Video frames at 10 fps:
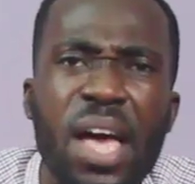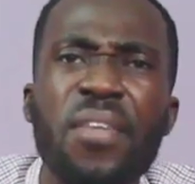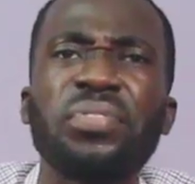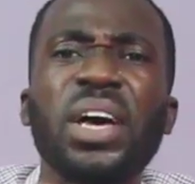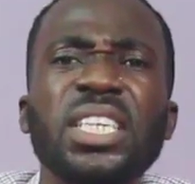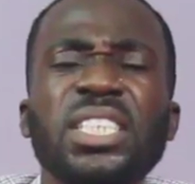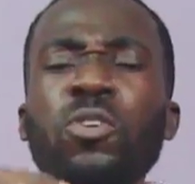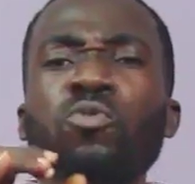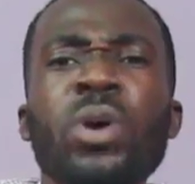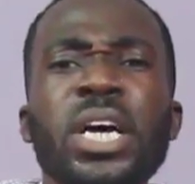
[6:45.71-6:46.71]
and that is
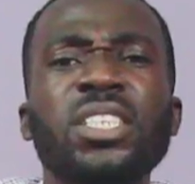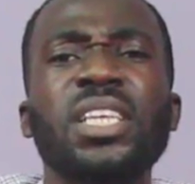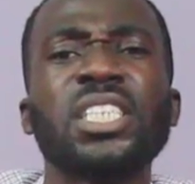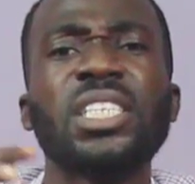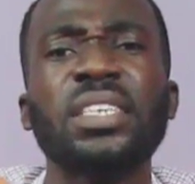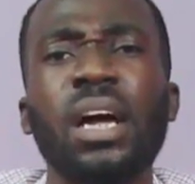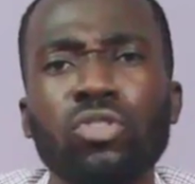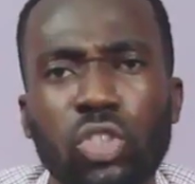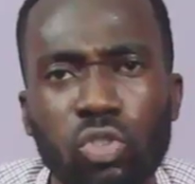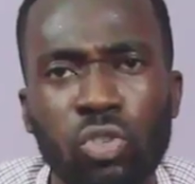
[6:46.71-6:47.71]
the words that
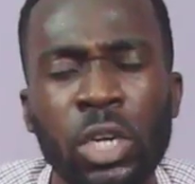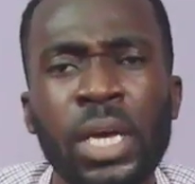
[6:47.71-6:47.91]
surrounds you.